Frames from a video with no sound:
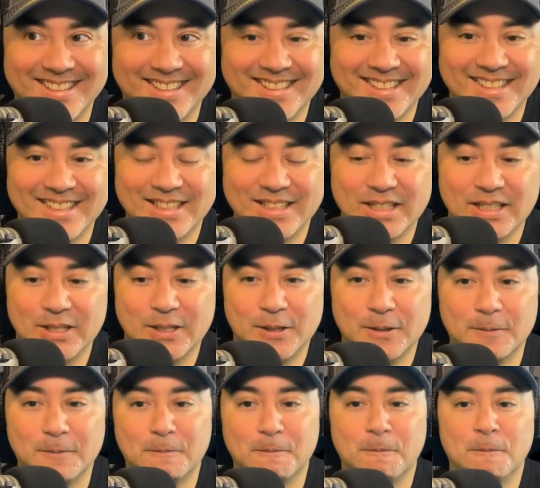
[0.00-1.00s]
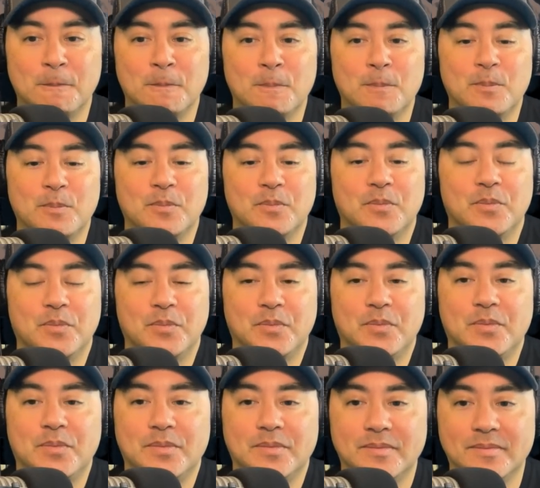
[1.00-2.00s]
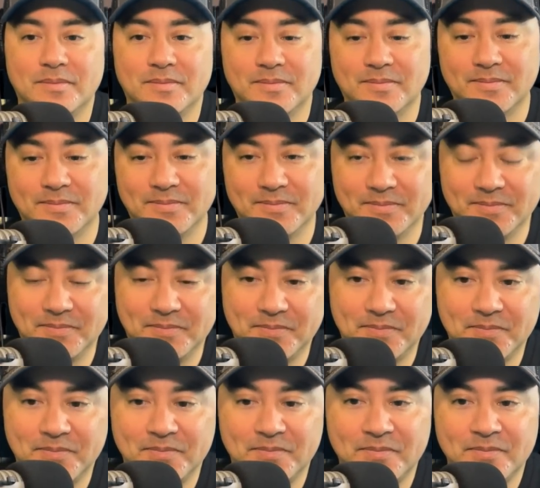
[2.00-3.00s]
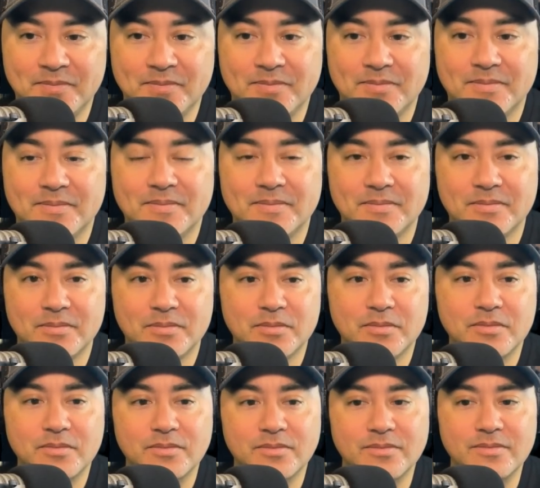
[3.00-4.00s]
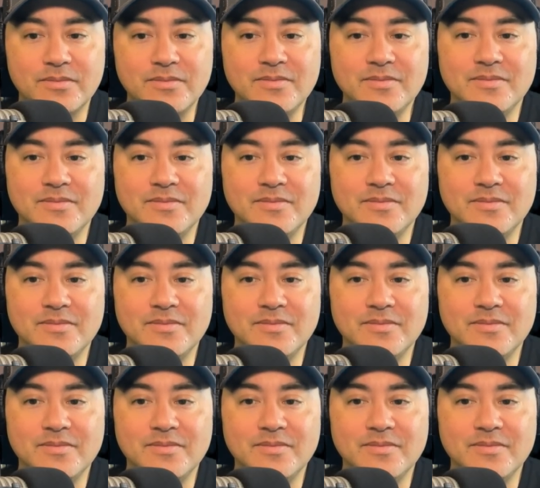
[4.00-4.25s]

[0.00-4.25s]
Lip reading: No words are spoken by the person on screen.